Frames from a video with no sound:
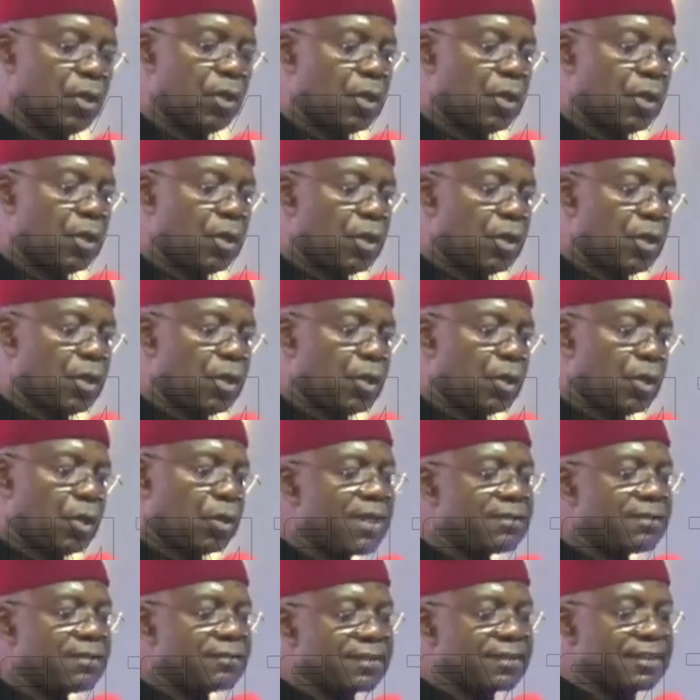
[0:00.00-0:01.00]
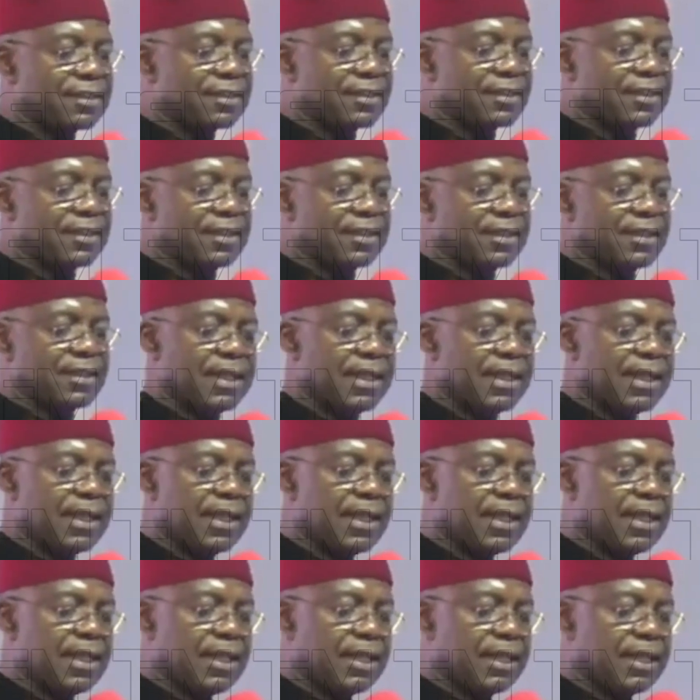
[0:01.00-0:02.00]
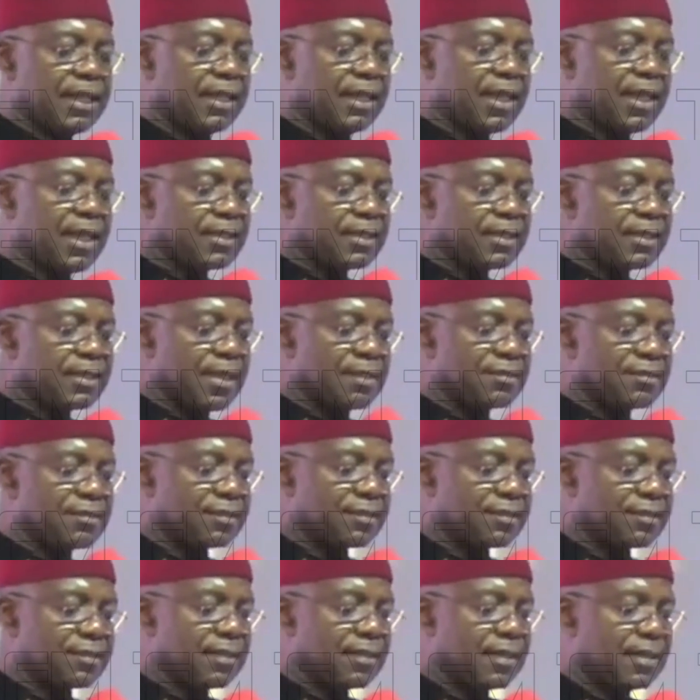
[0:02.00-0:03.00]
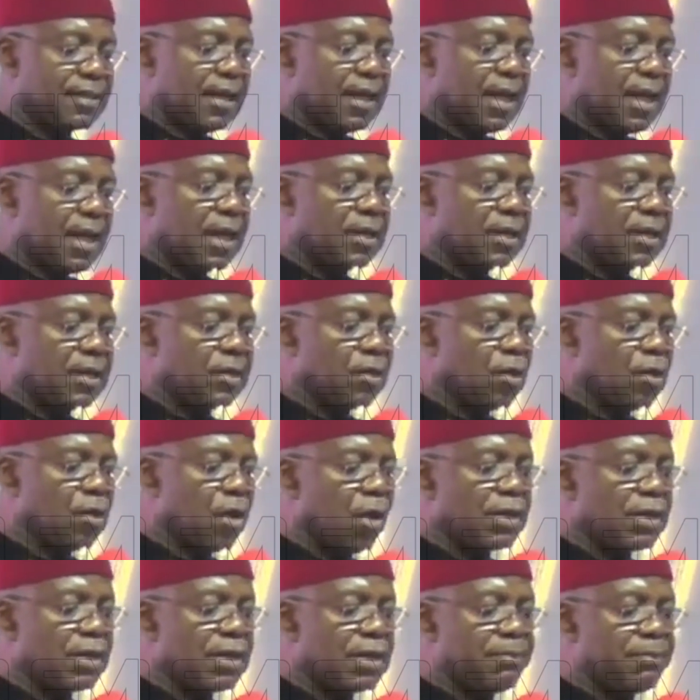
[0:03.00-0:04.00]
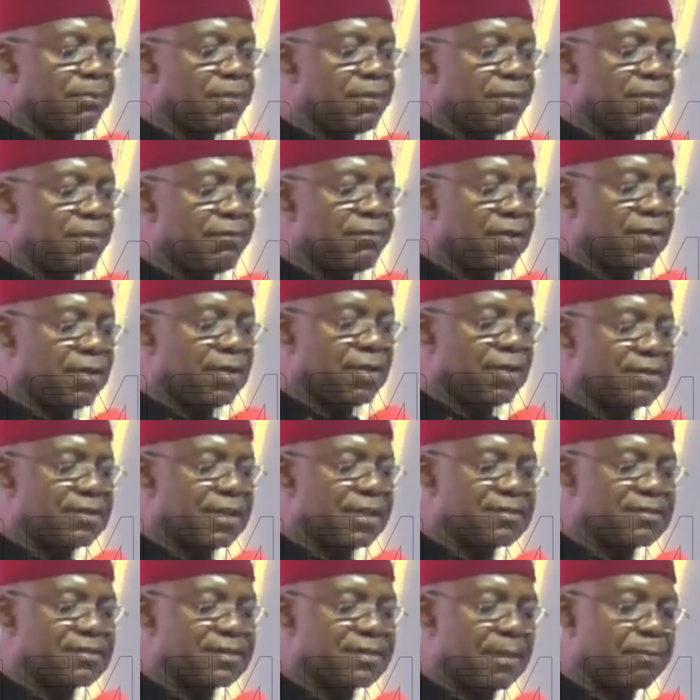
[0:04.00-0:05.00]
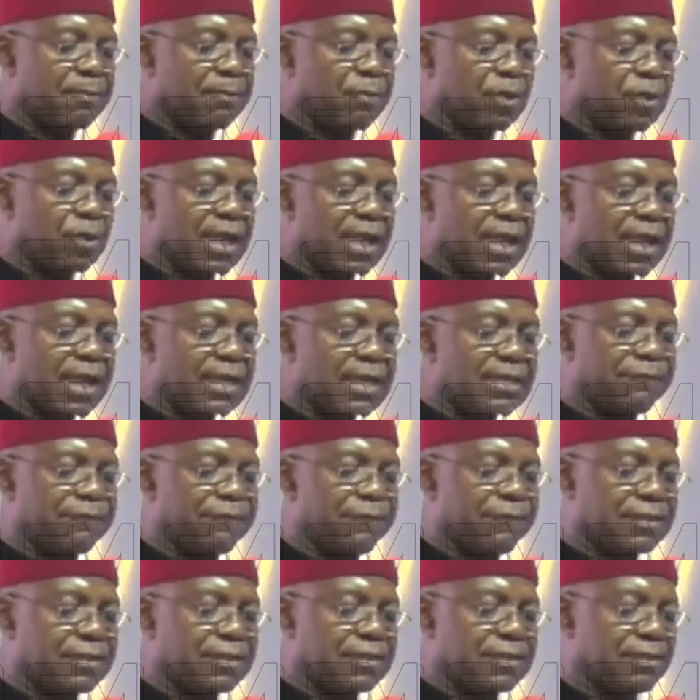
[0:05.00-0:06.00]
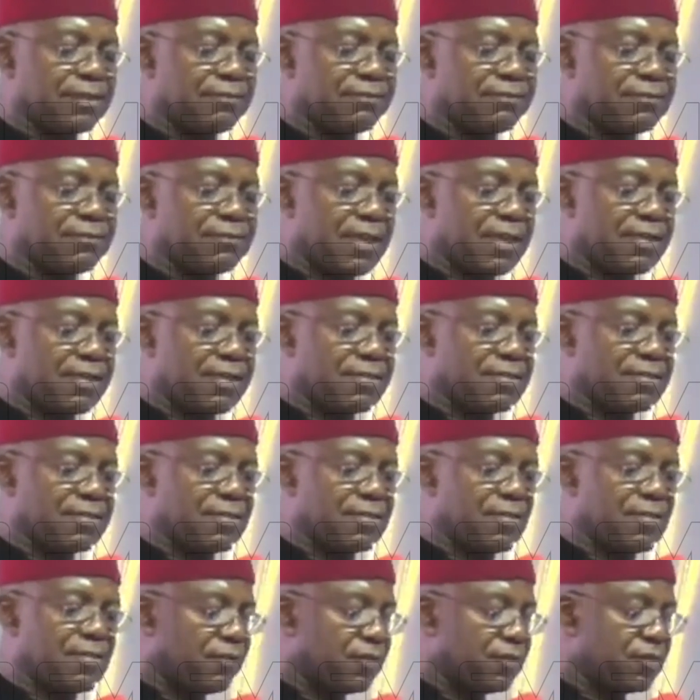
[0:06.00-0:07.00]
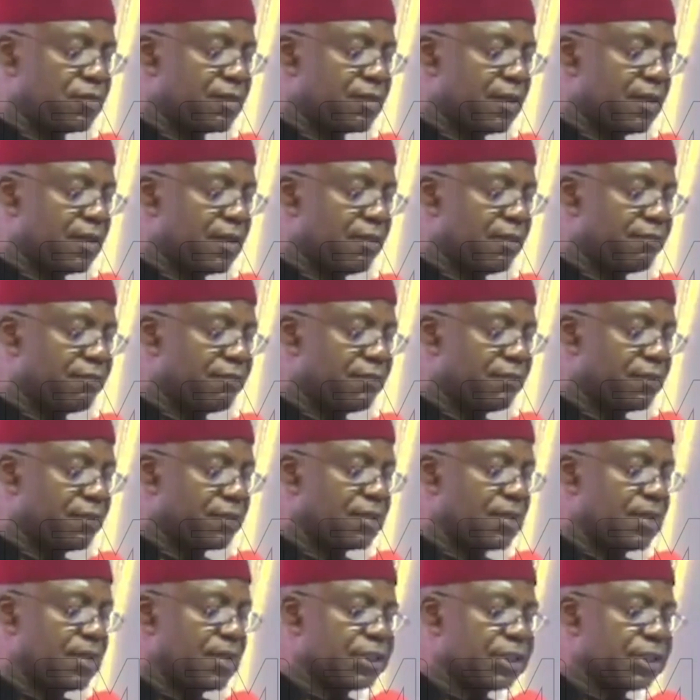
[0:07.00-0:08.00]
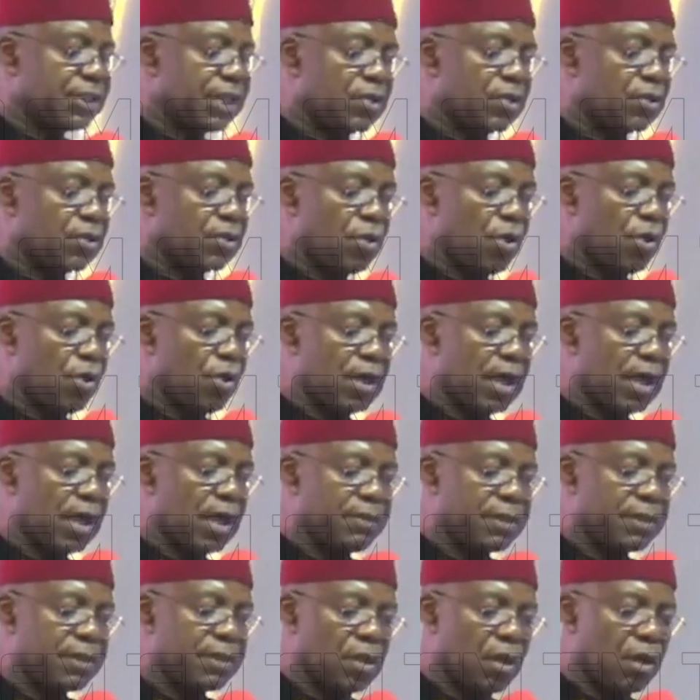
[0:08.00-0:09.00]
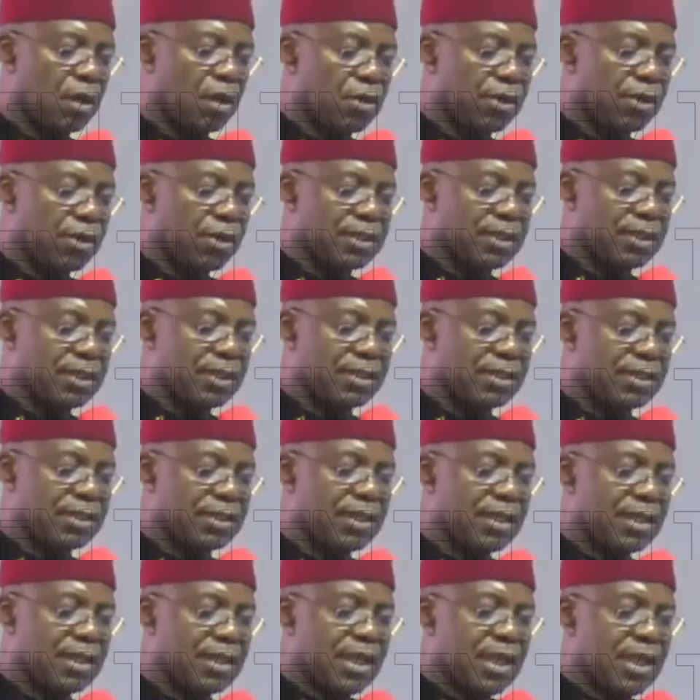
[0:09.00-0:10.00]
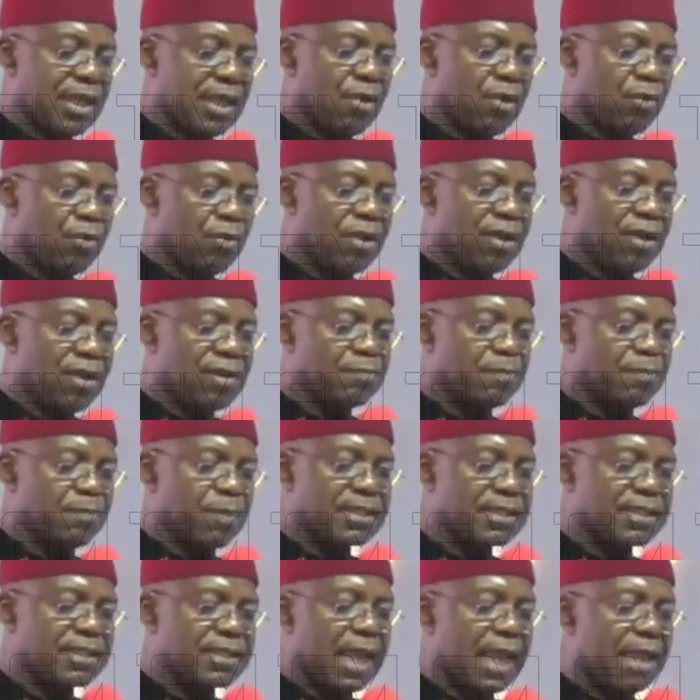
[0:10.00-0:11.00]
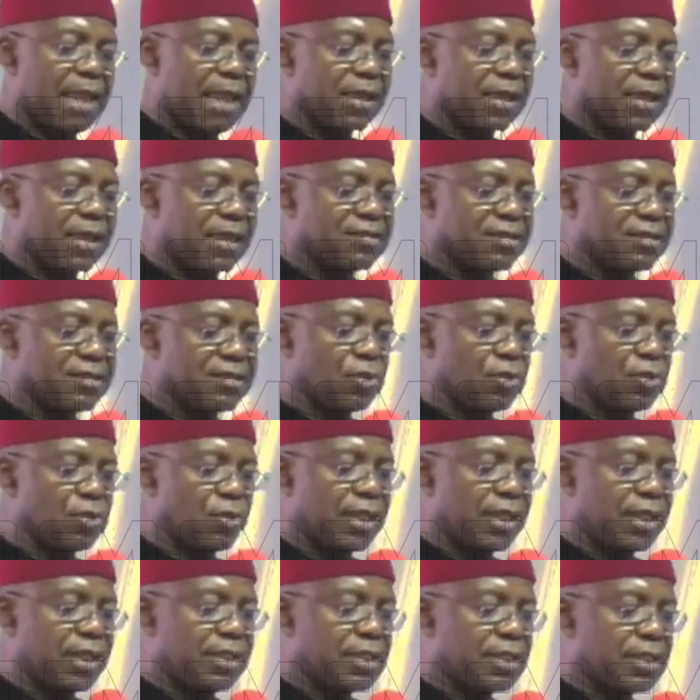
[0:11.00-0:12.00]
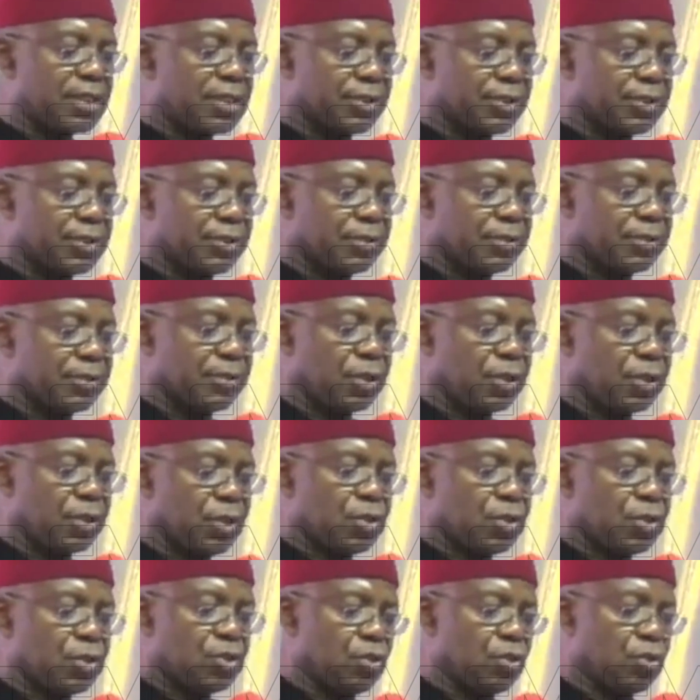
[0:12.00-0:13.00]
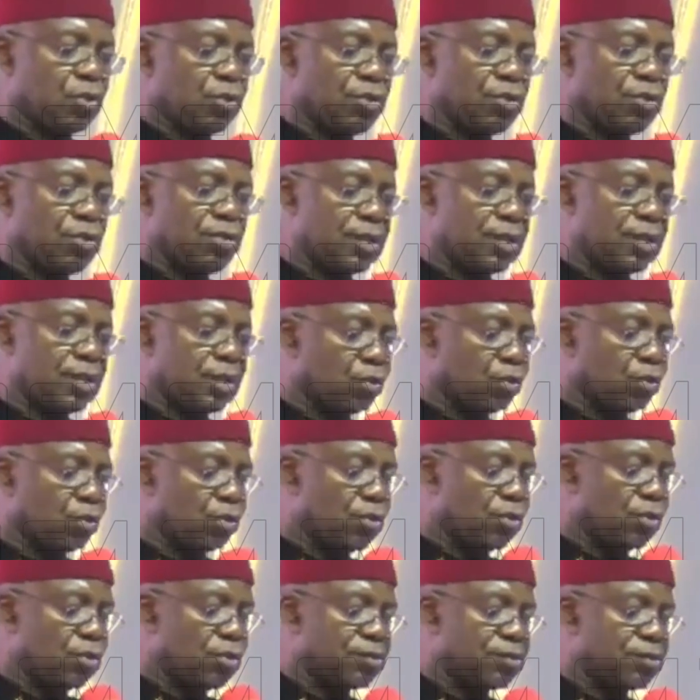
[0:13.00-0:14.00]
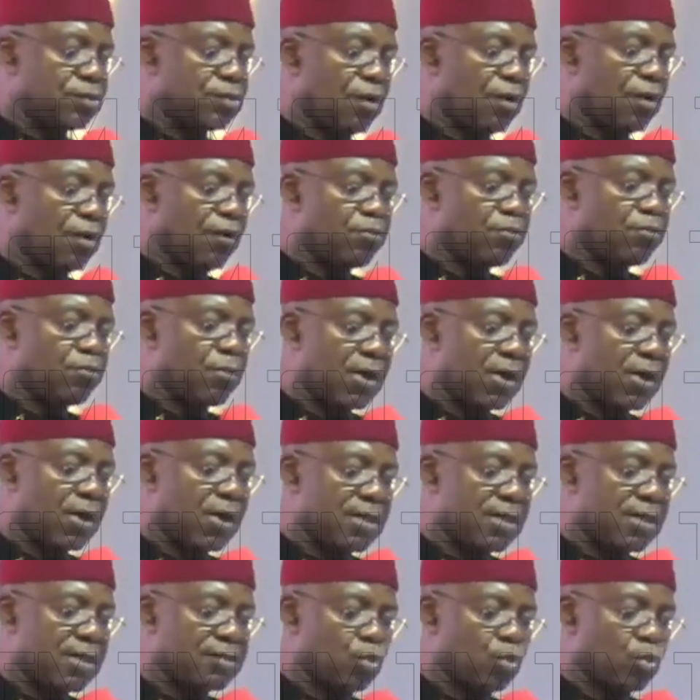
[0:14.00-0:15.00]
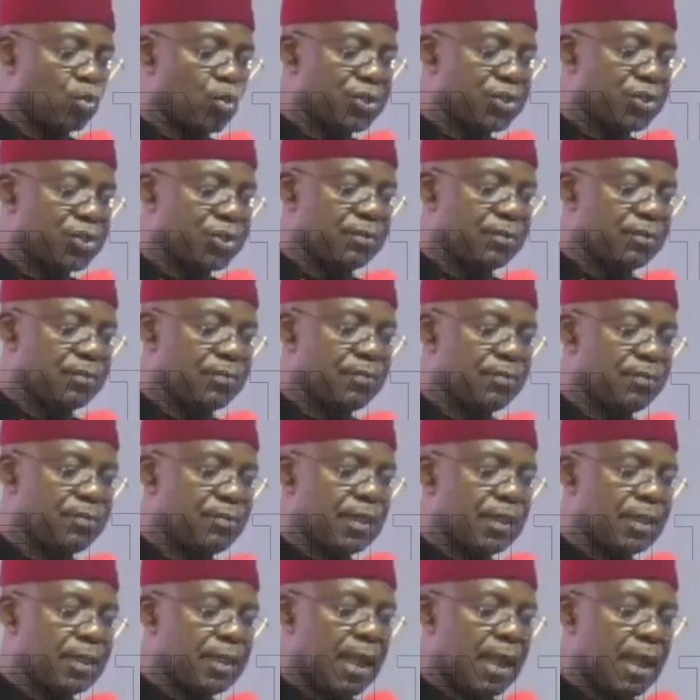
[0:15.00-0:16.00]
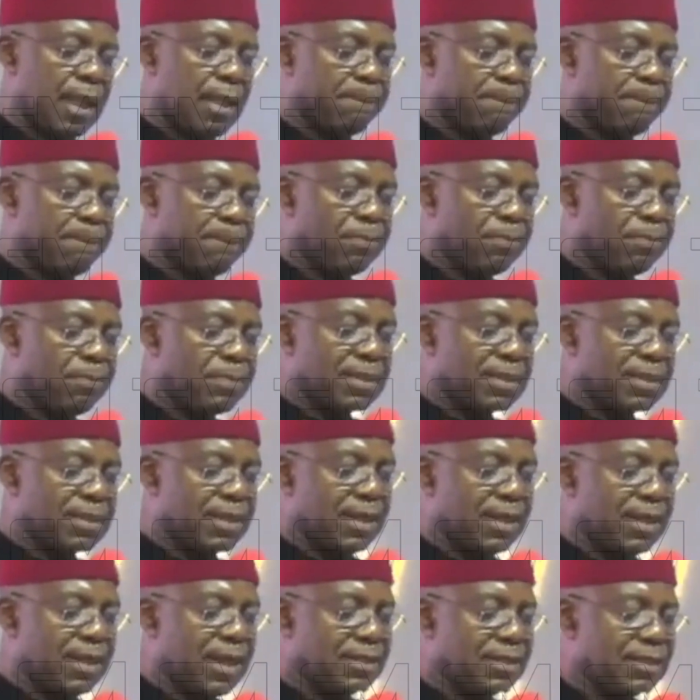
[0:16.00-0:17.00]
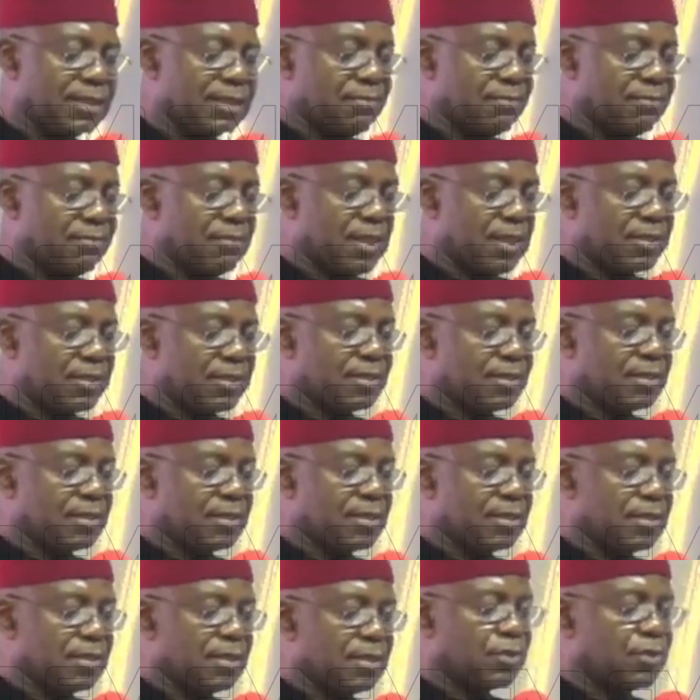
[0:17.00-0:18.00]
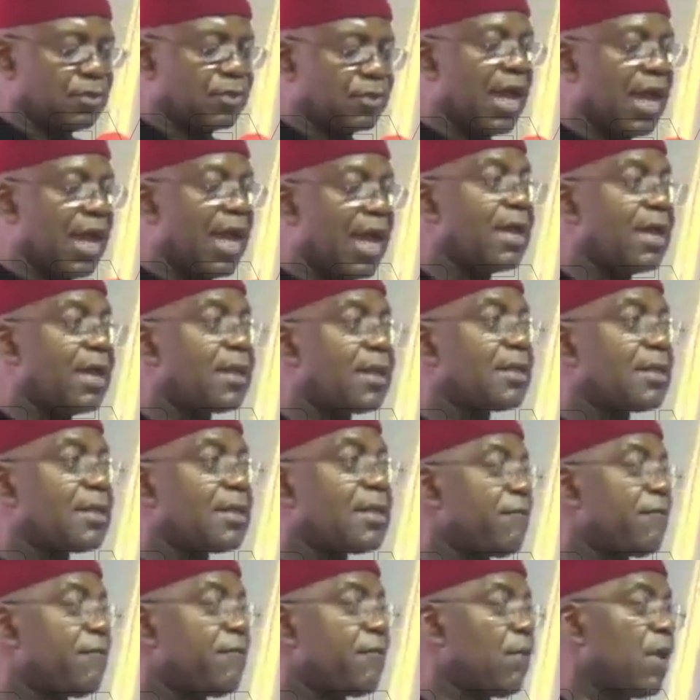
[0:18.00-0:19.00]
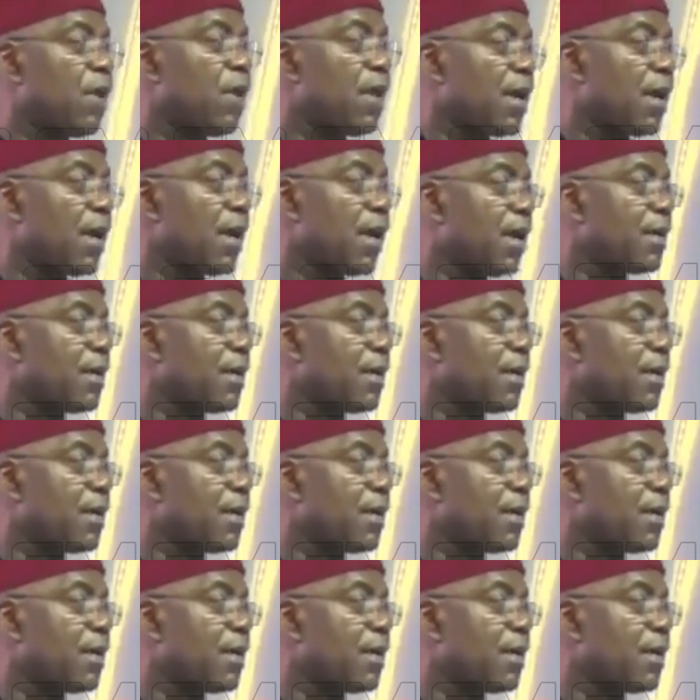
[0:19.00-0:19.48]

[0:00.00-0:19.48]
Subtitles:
Truancy Lateness and all other behaviors sabotage the effectiveness of the civil service shall no longer be tolerated. And we expect the Abia State orientation to use the tools of moral suasion and public enlightenment to guide everyone aright.